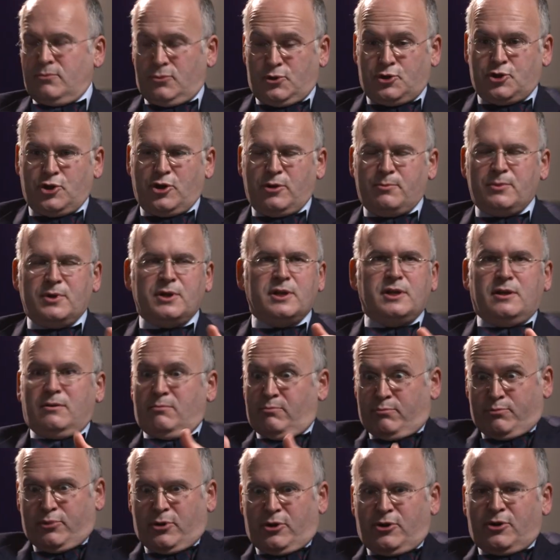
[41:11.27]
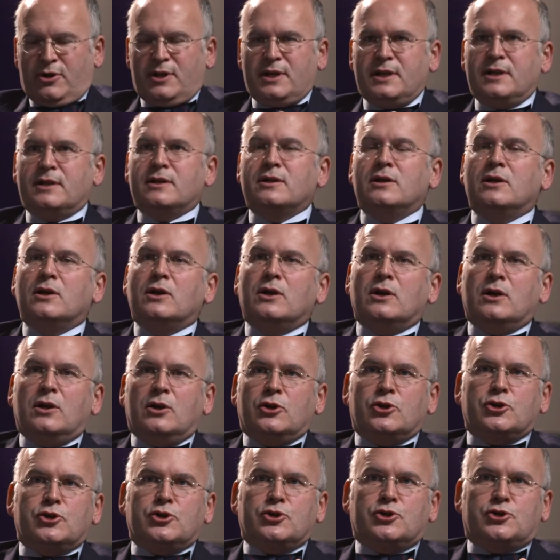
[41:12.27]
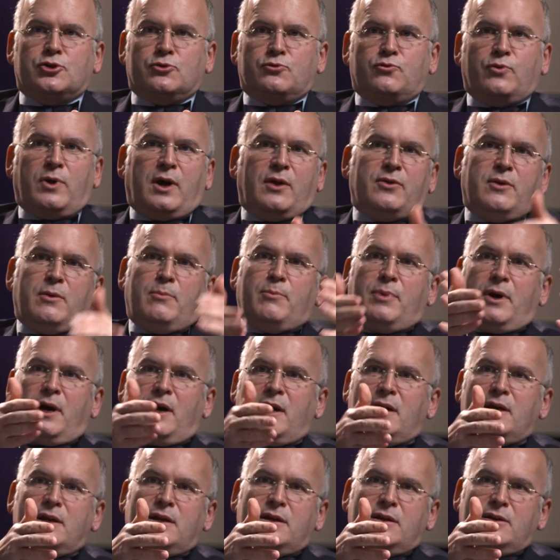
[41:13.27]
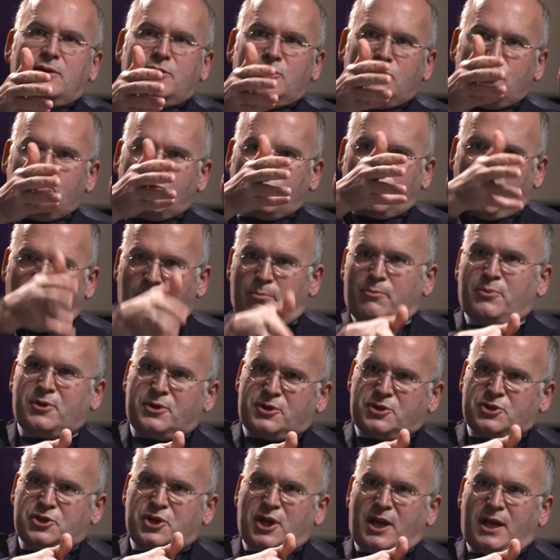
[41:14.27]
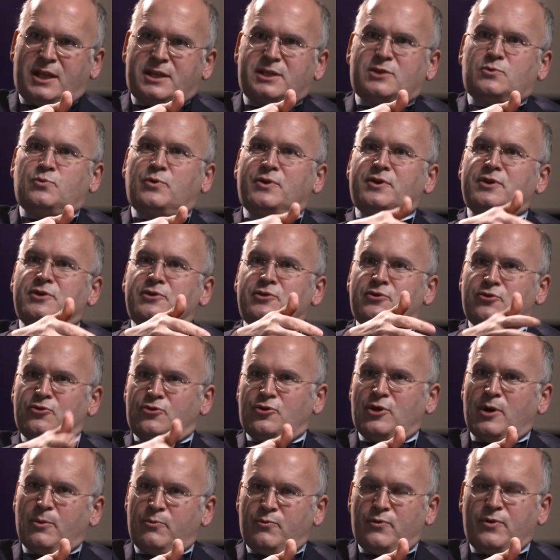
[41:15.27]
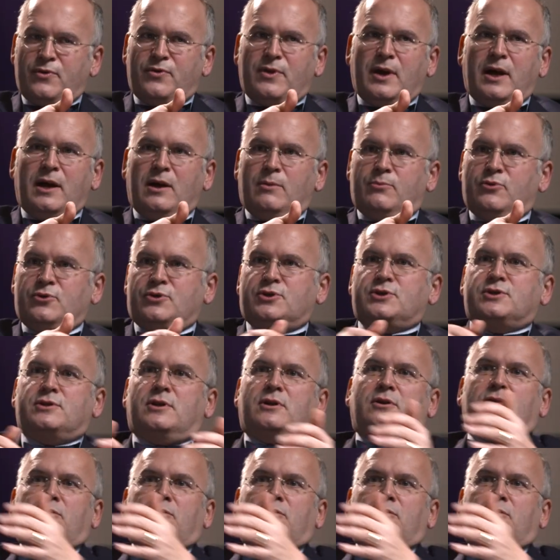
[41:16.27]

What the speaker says: Germany, Berlin should rather buy new combat jets within Europe with Airbus